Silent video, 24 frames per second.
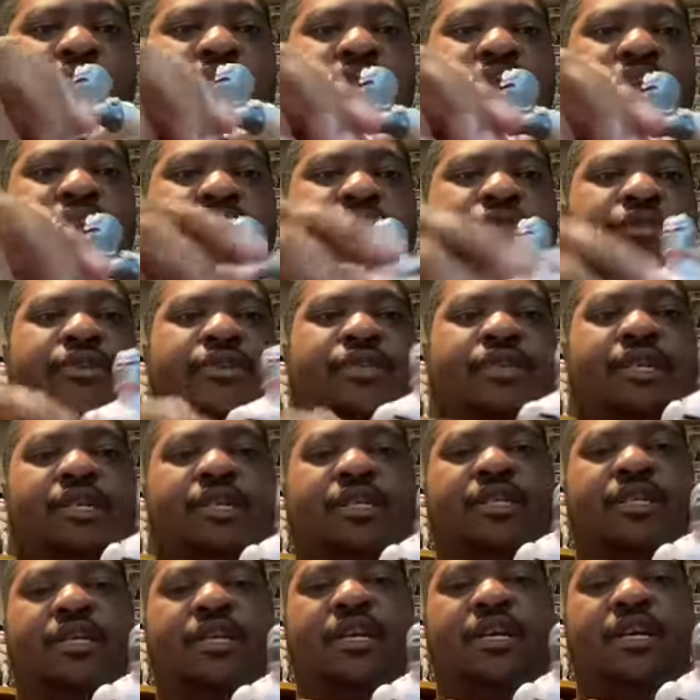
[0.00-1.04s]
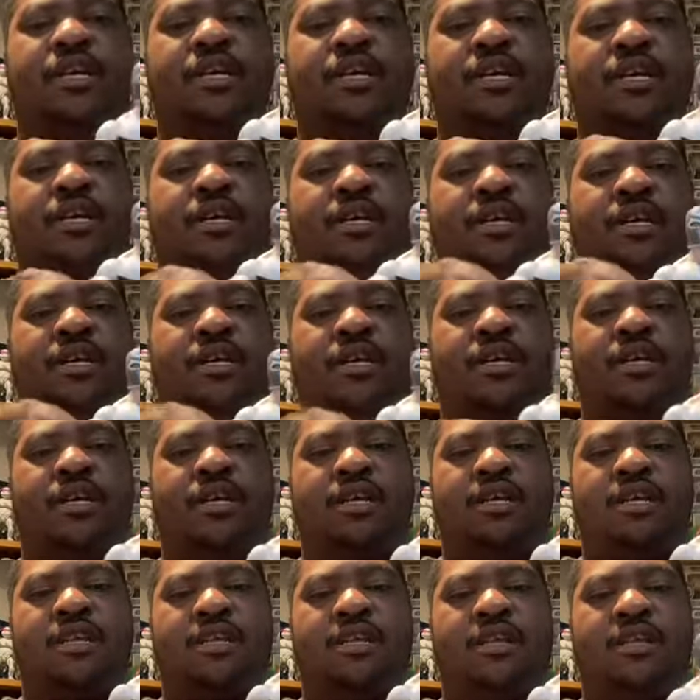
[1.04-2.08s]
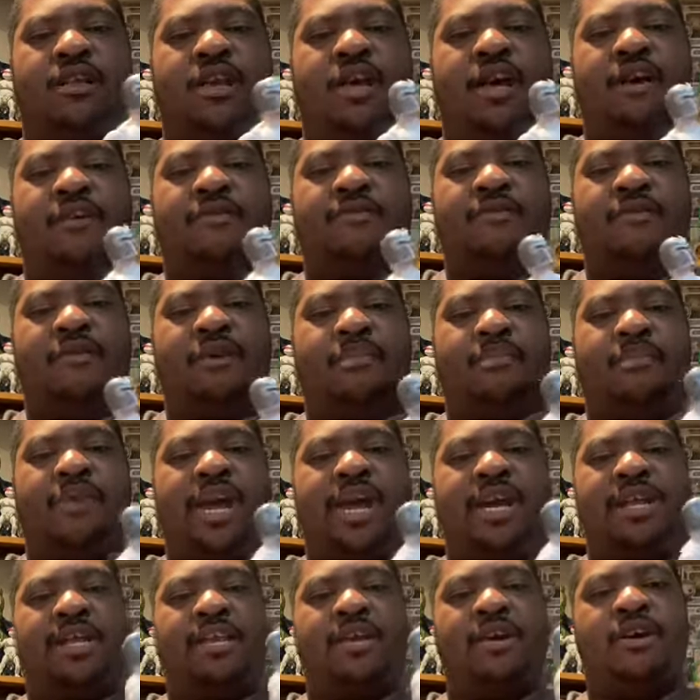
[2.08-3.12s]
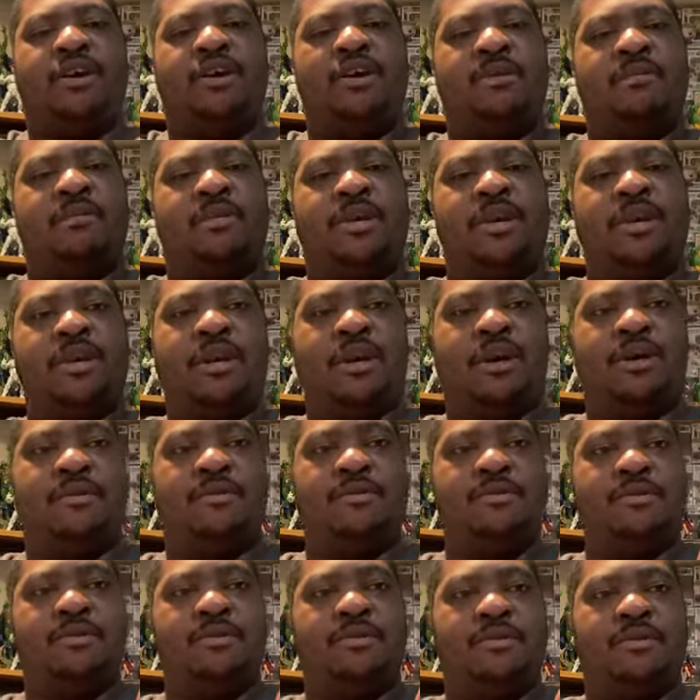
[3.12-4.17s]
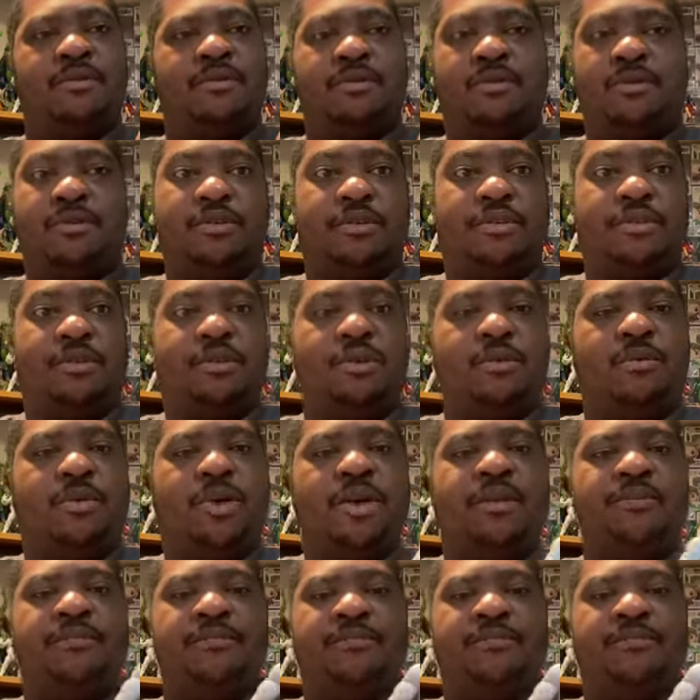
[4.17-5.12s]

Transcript: 360. How far back the arm can go. It's nowhere.